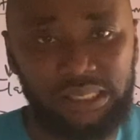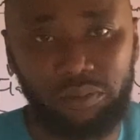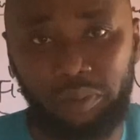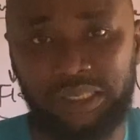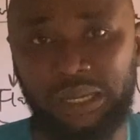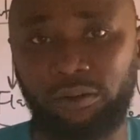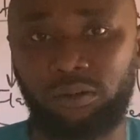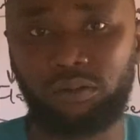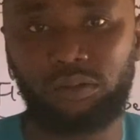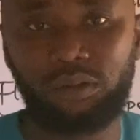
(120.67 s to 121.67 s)
methanol
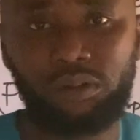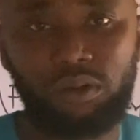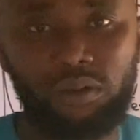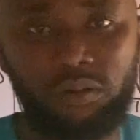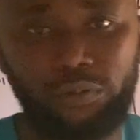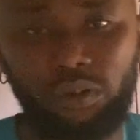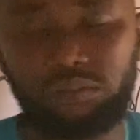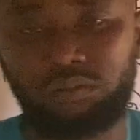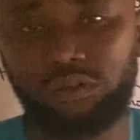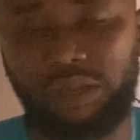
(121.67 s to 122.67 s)
for
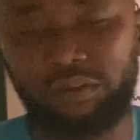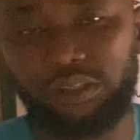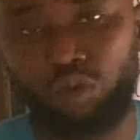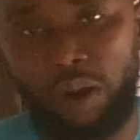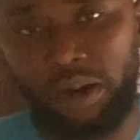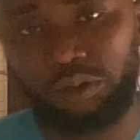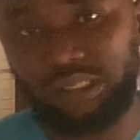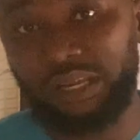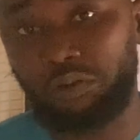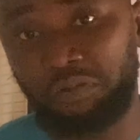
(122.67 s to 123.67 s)
72 hours, which is
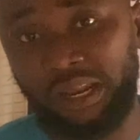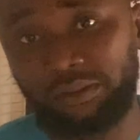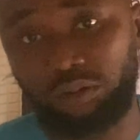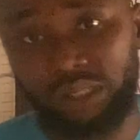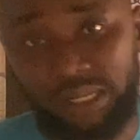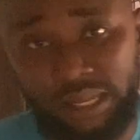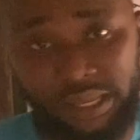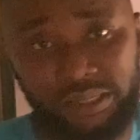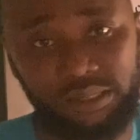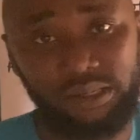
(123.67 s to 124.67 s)
equivalent to 3
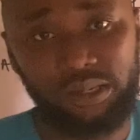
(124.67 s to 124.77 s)
days.